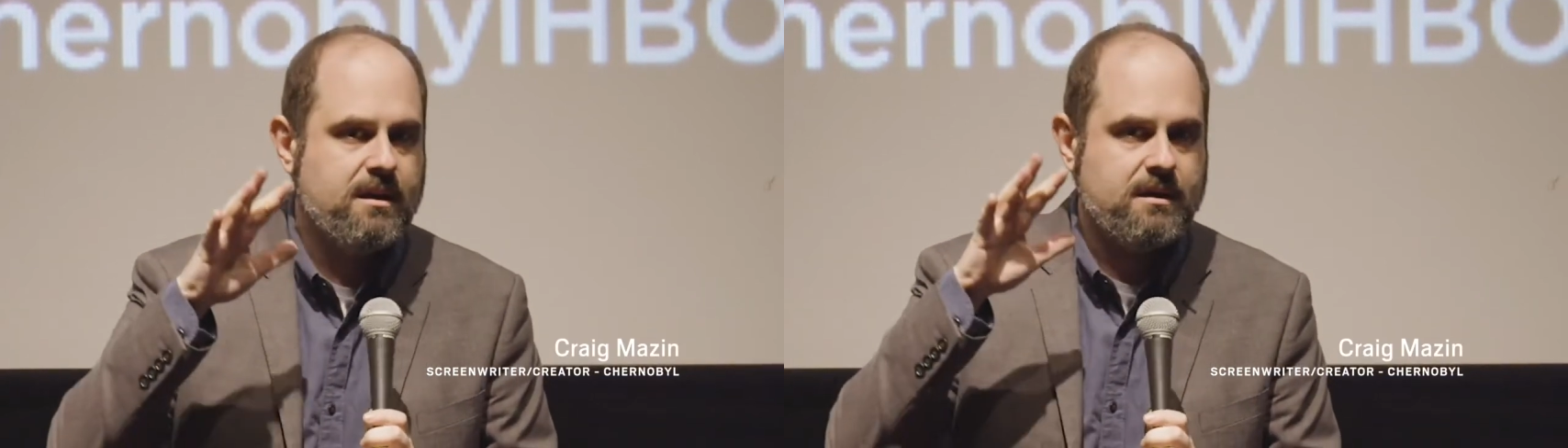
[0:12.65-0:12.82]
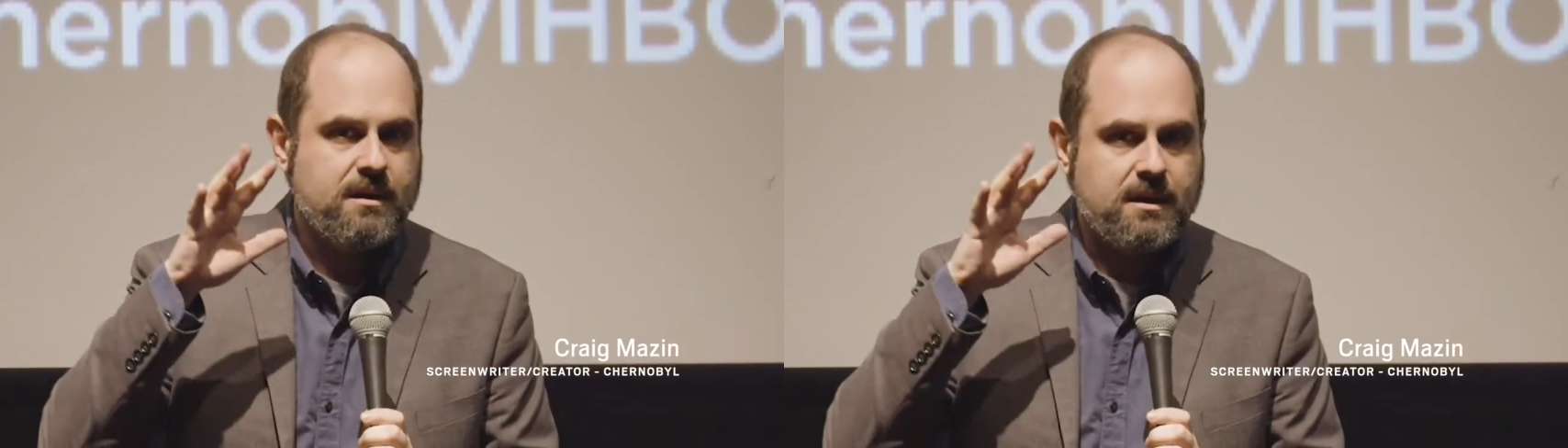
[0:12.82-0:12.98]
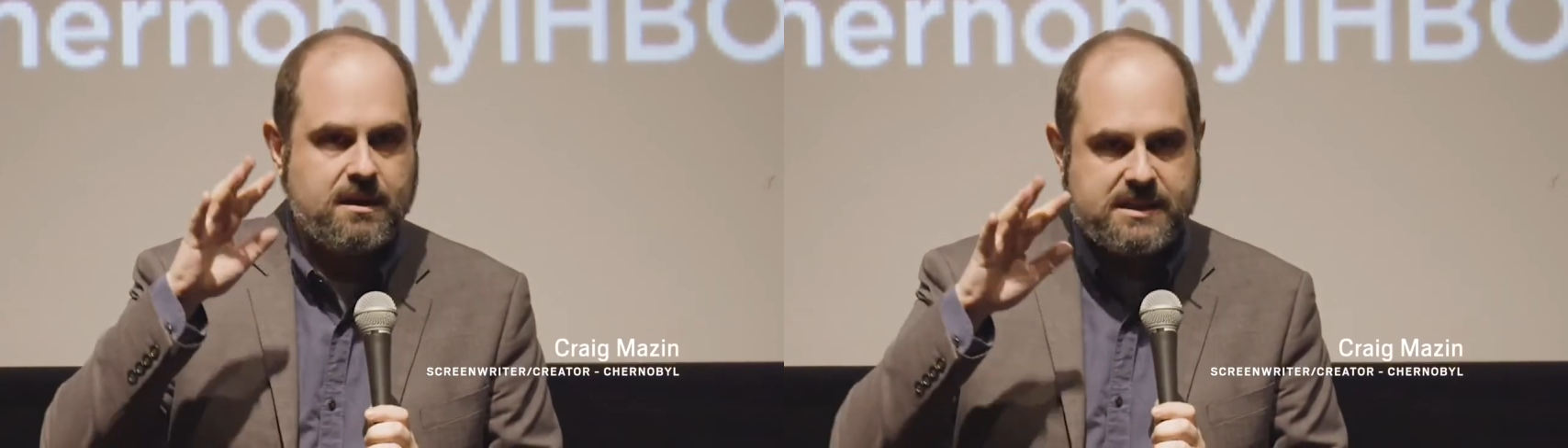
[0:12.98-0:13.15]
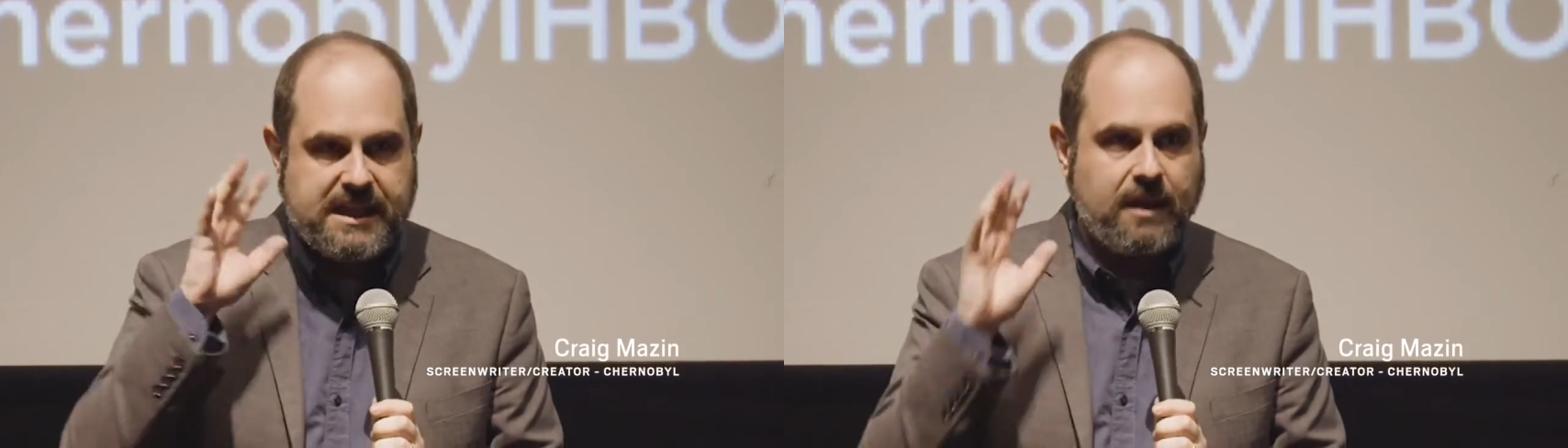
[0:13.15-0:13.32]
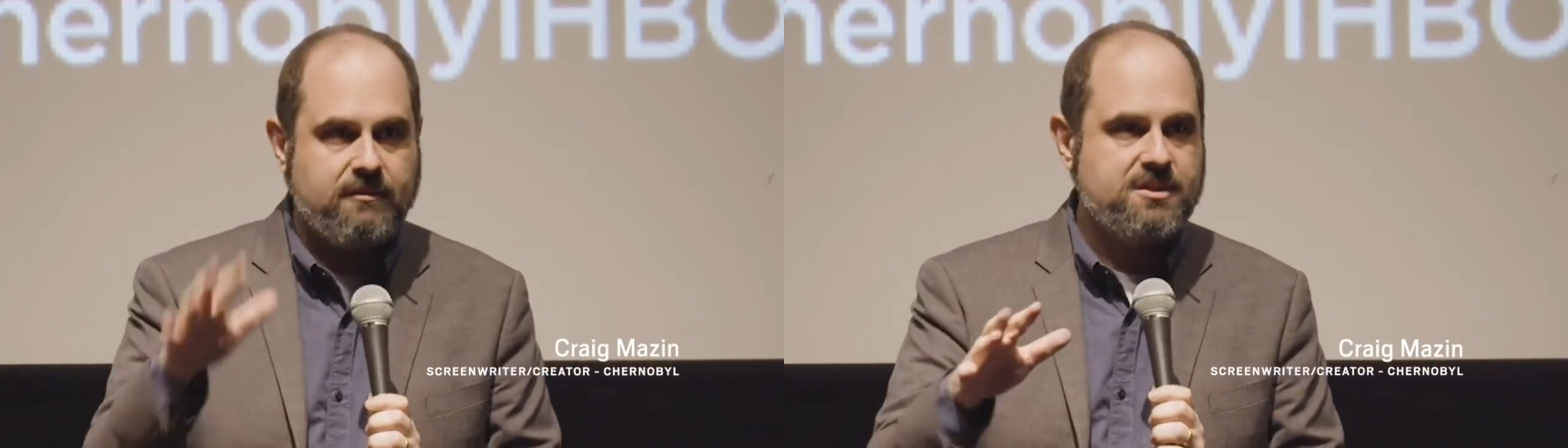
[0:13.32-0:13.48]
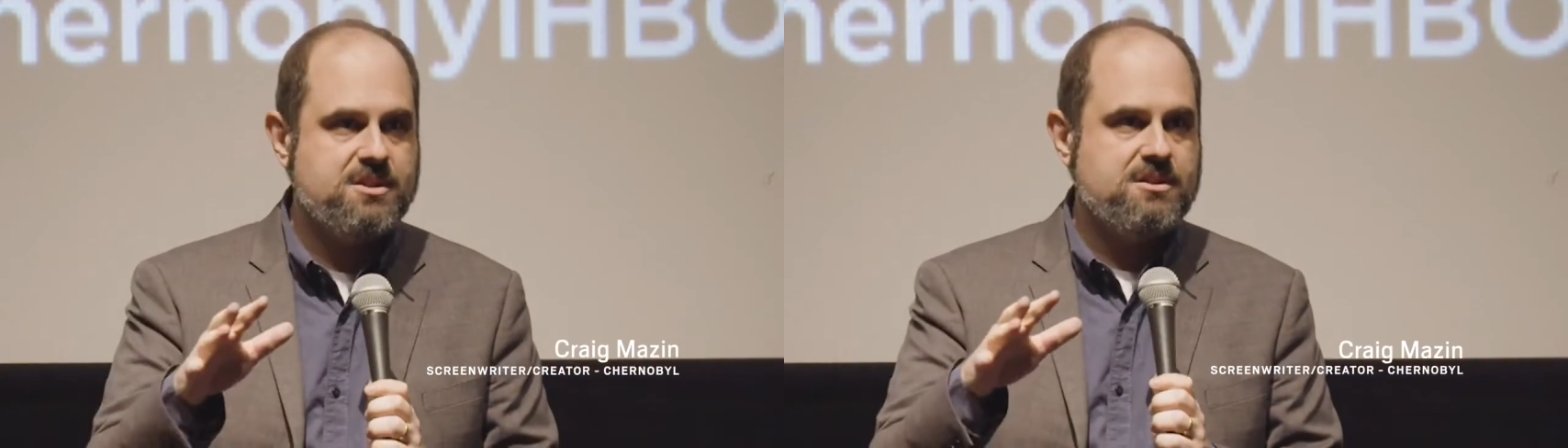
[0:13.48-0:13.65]
a
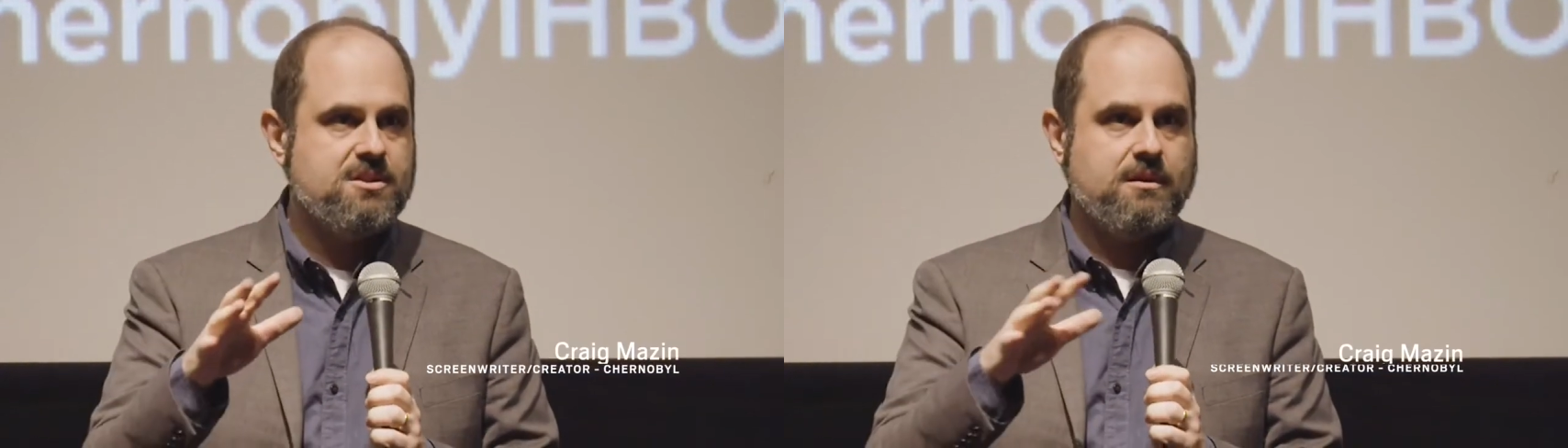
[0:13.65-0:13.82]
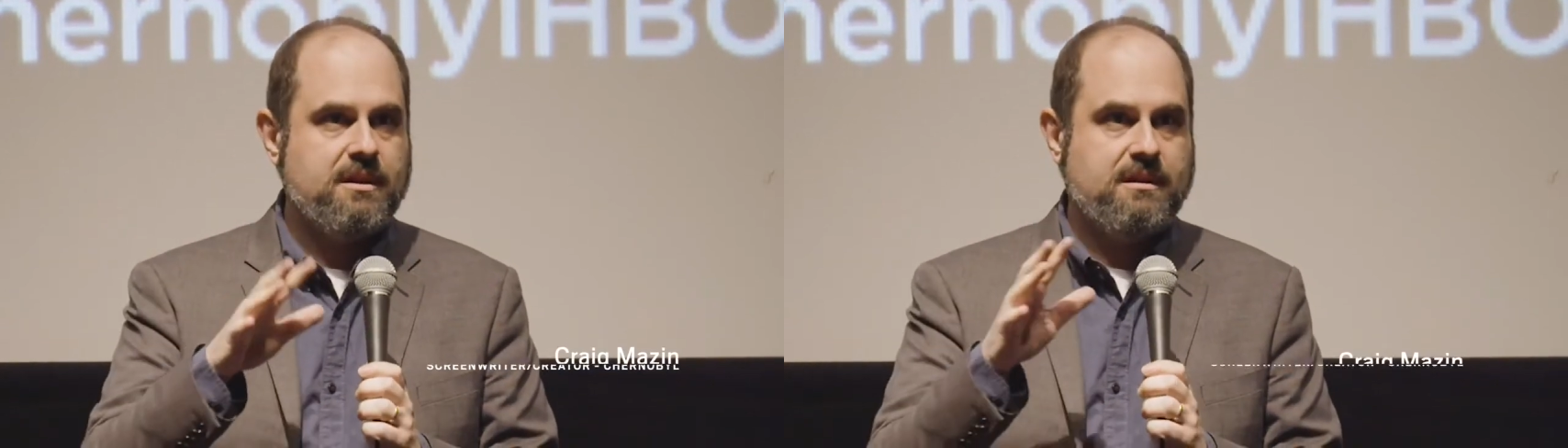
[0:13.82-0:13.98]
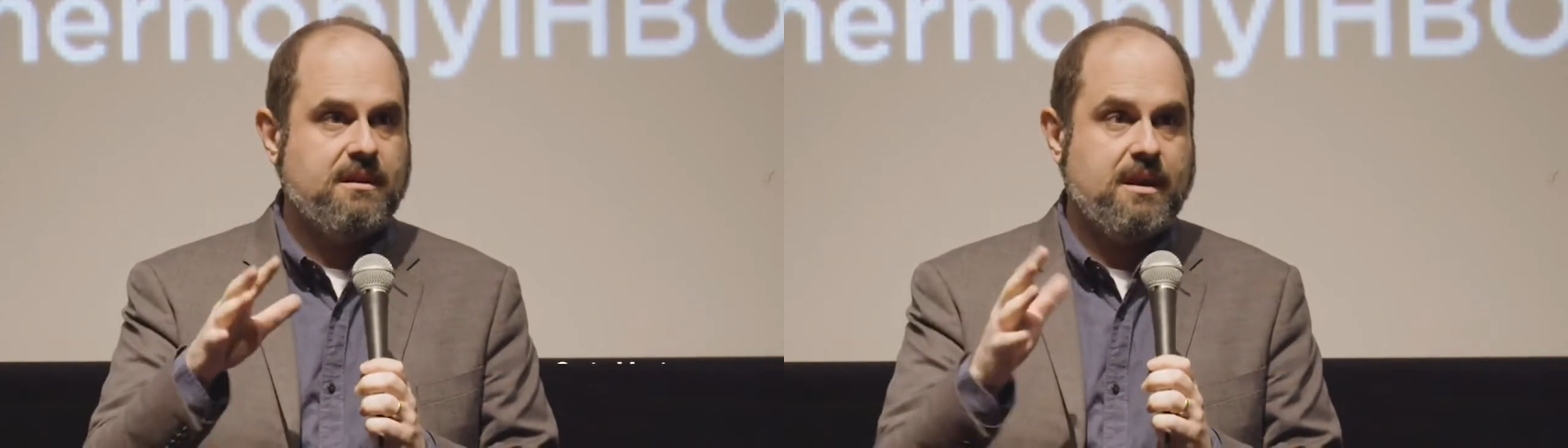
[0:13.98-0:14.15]
television show or anything.